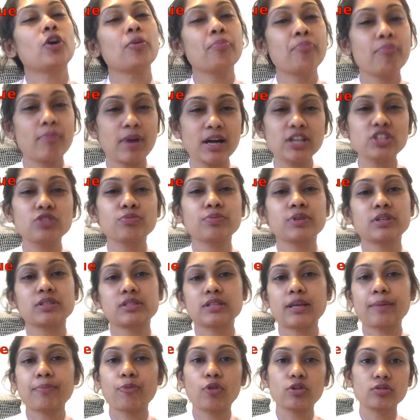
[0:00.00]
not much
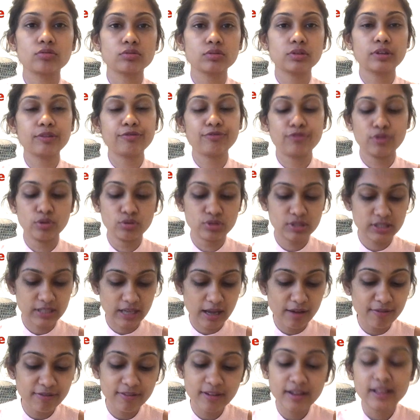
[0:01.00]
because I bought only few
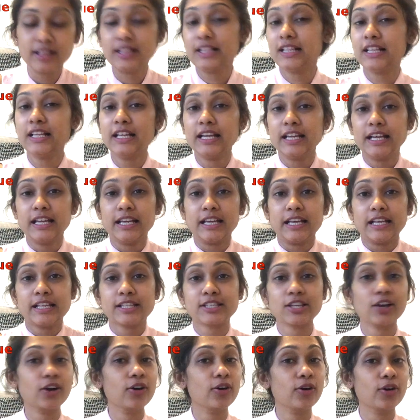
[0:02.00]

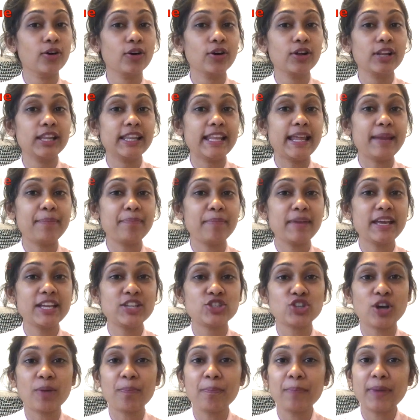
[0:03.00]
stuff. So let me
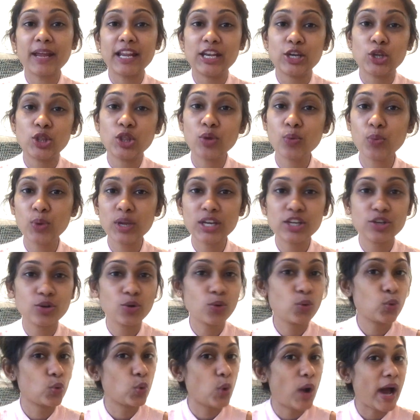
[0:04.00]
jump into the
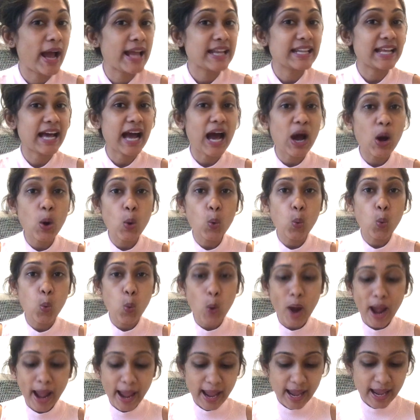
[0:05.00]
video right
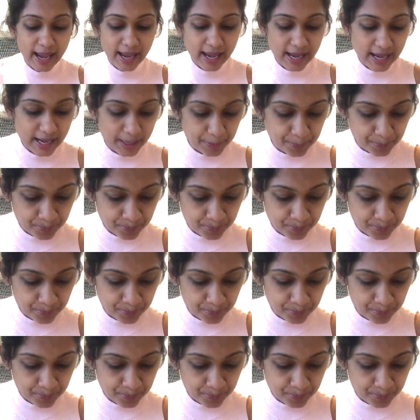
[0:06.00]
away.